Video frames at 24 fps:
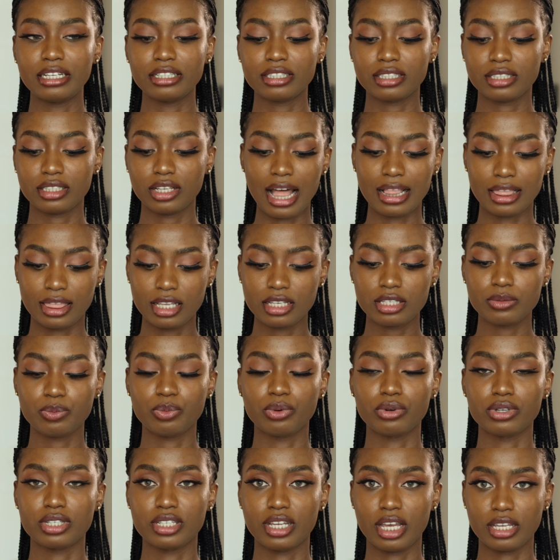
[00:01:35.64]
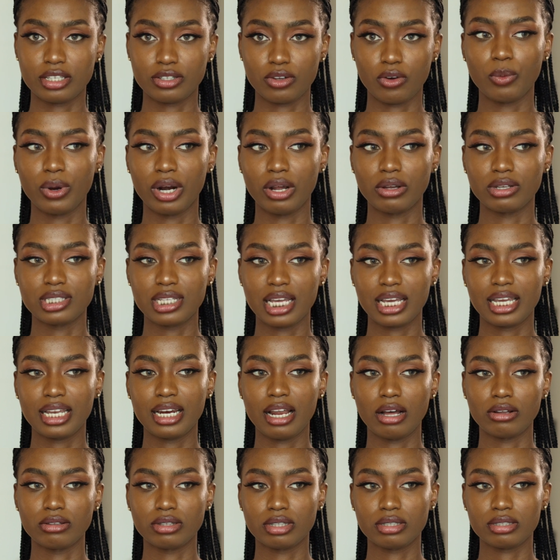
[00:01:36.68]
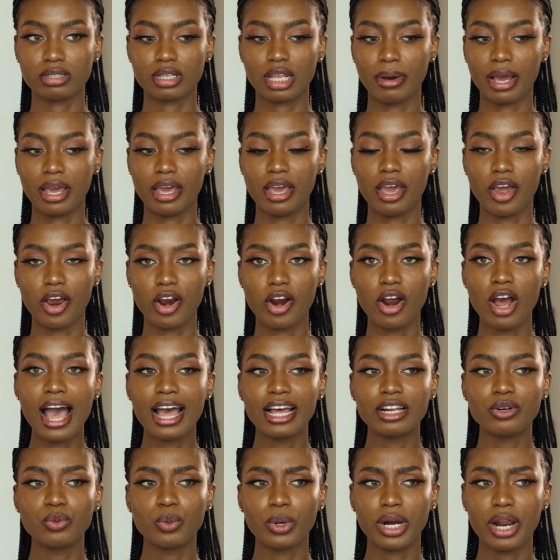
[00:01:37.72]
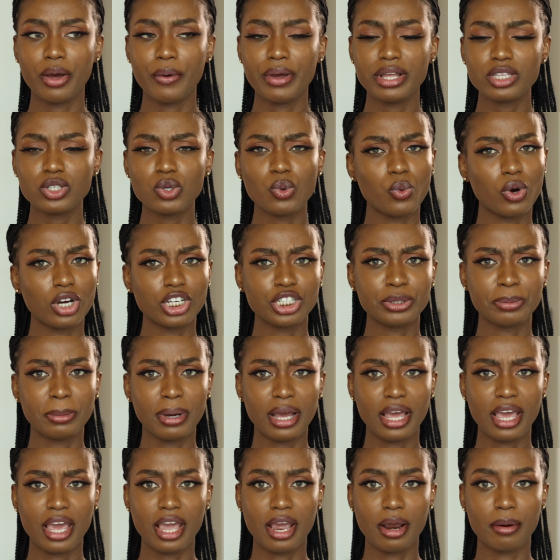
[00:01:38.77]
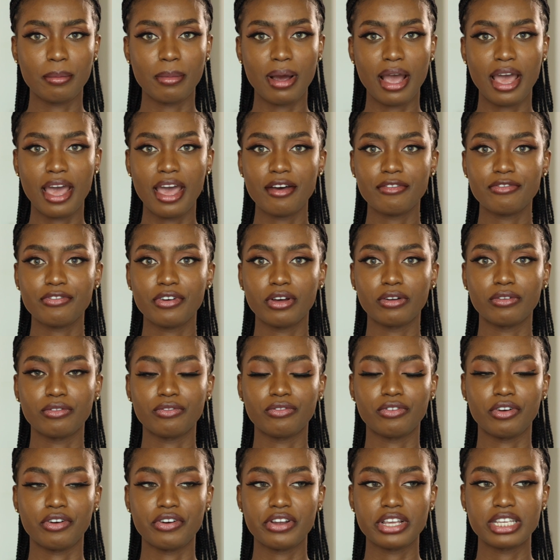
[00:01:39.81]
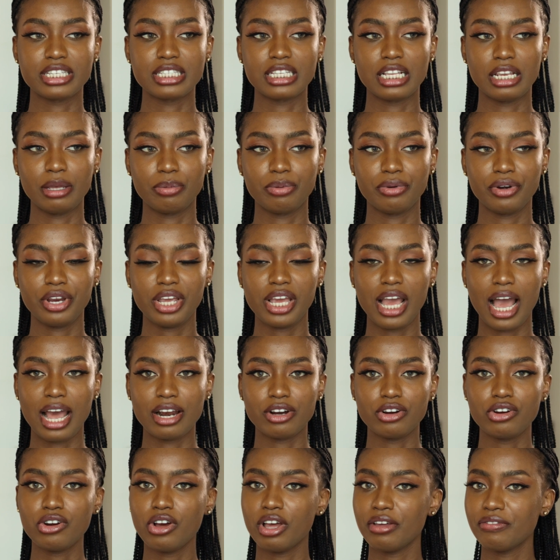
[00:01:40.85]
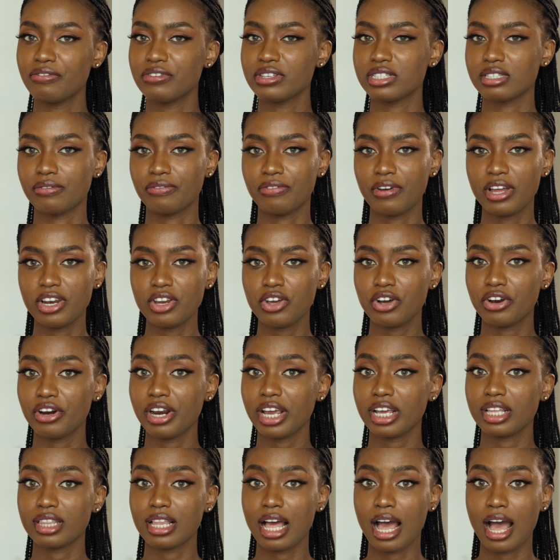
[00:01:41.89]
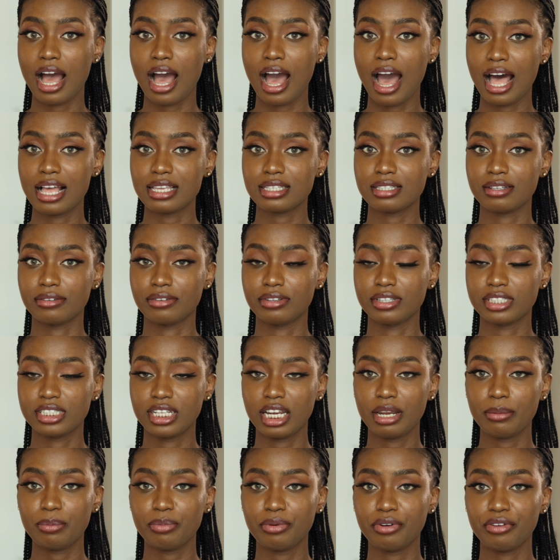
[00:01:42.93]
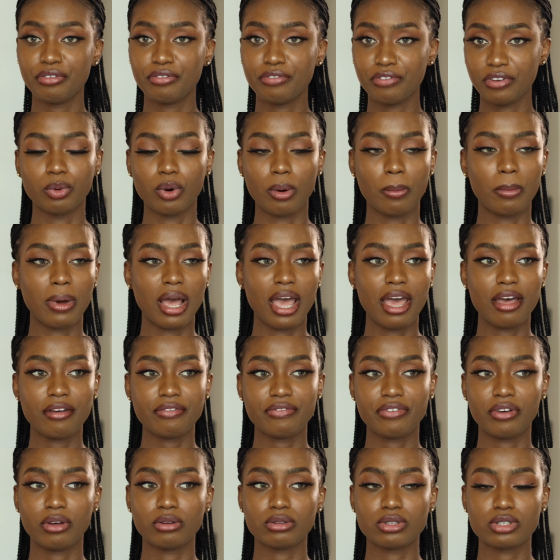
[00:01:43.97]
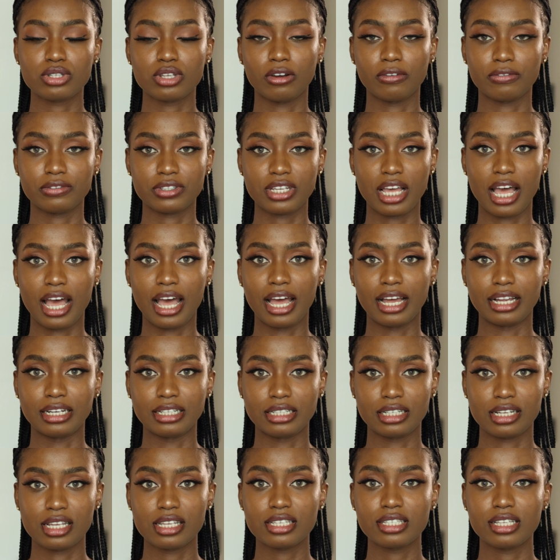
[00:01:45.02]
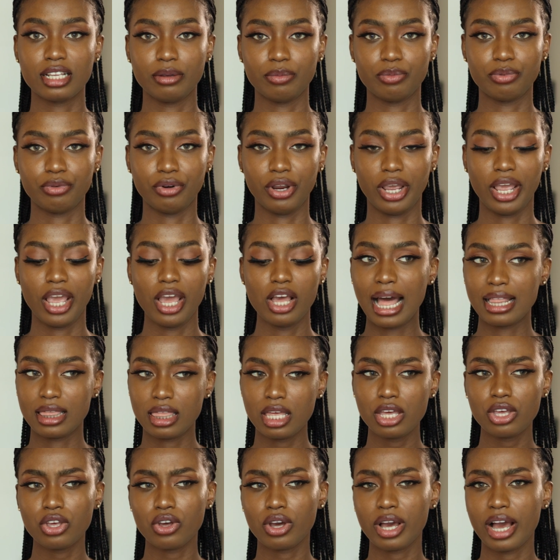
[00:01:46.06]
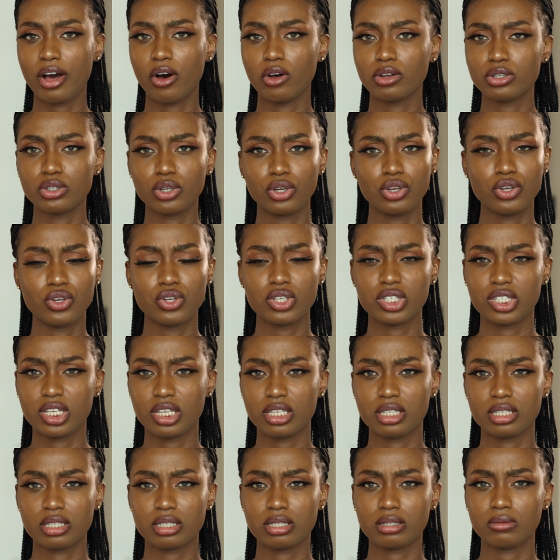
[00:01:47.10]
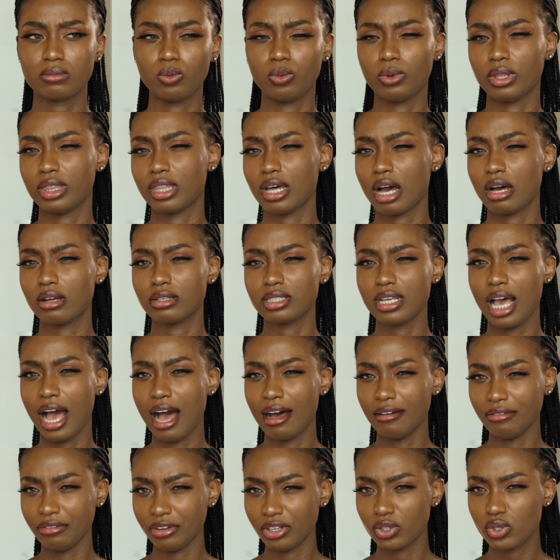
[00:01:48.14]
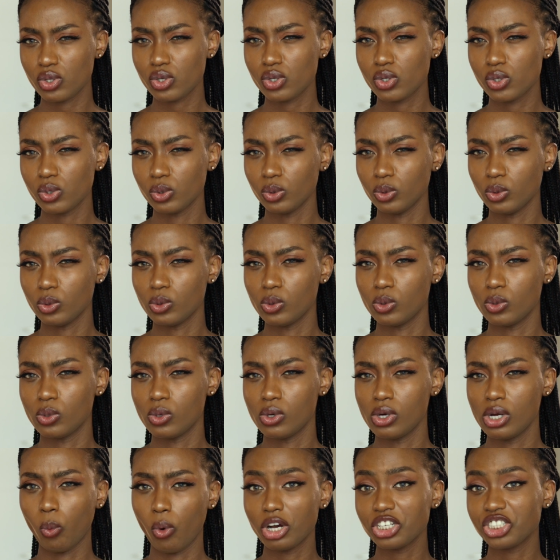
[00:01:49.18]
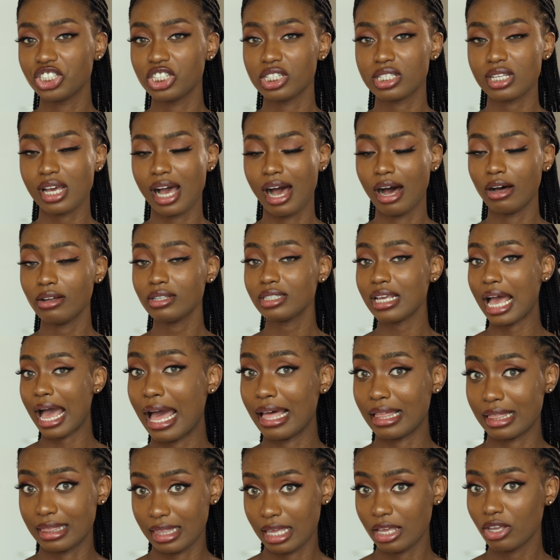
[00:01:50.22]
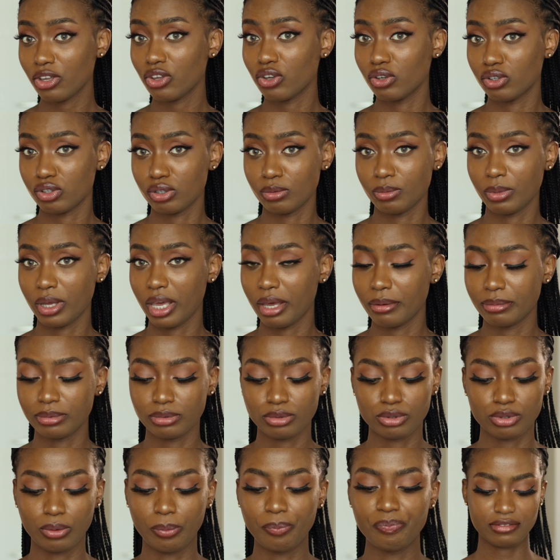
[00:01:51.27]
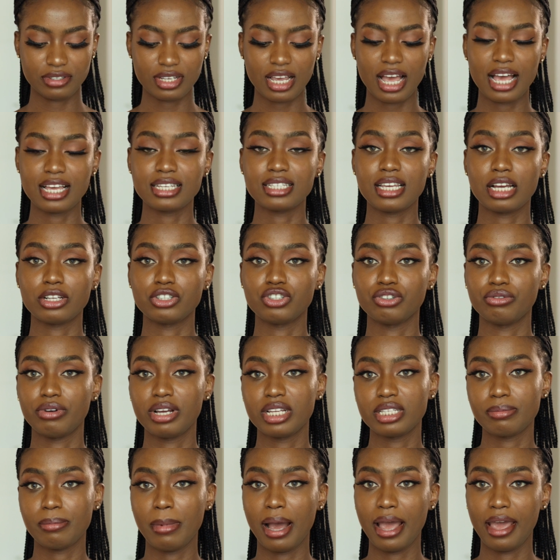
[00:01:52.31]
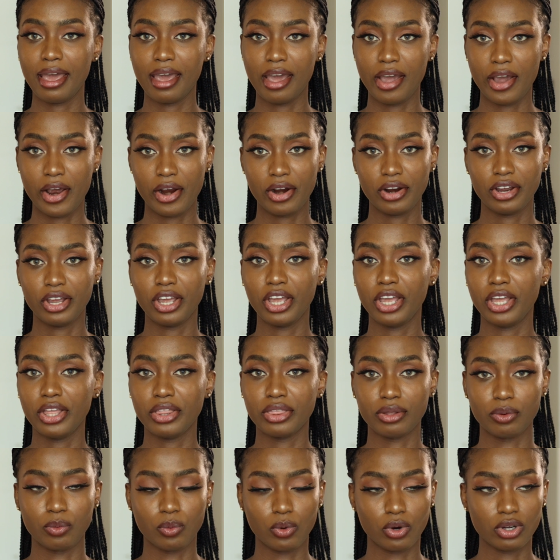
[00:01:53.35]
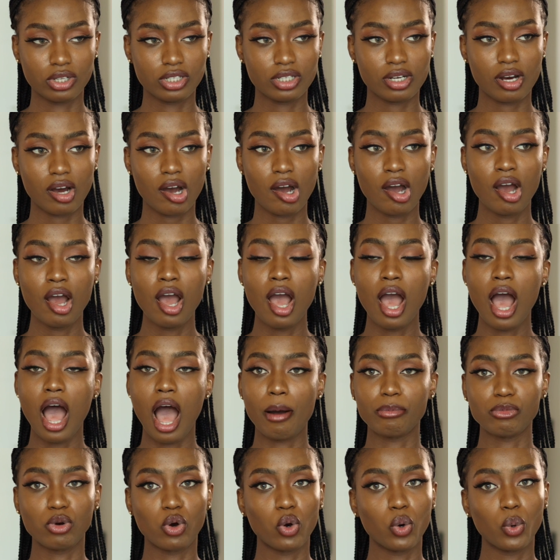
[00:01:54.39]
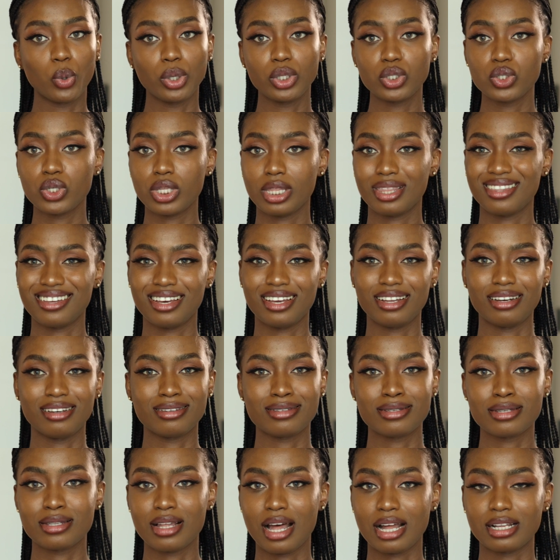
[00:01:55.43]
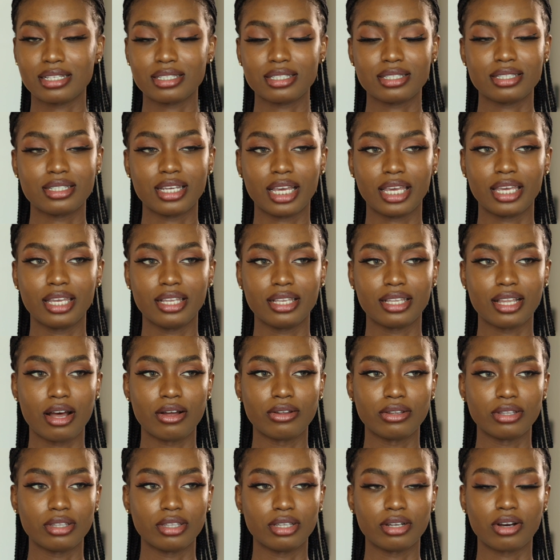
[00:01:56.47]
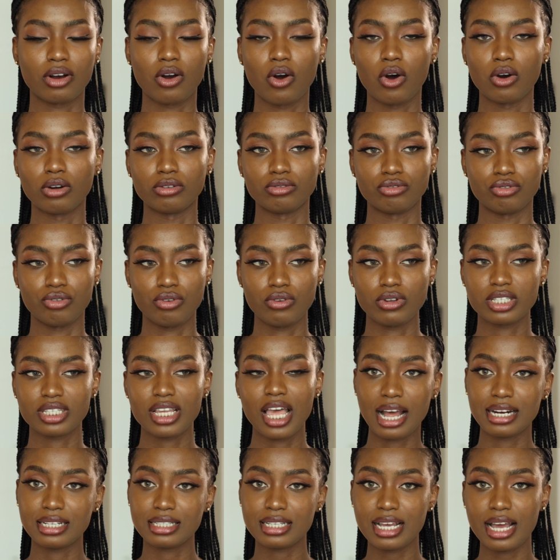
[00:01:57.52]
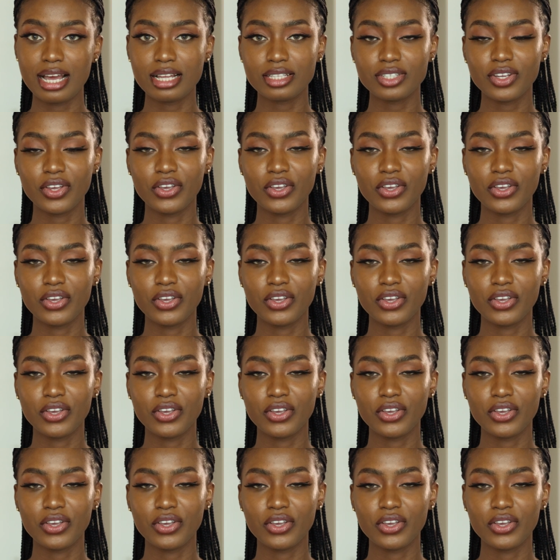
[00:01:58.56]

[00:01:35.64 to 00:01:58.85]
it at this process when I was taking out my hair, and when I went to wash my hair felt very slippery. I don't know if it's the fenugreek that has the slippery, but my hair felt soft and slippery. I think you can also use it without having to wash it out. I think you should be able to. After I saturate my hair in the water, I'm going to then start taking down the cornrows. I decided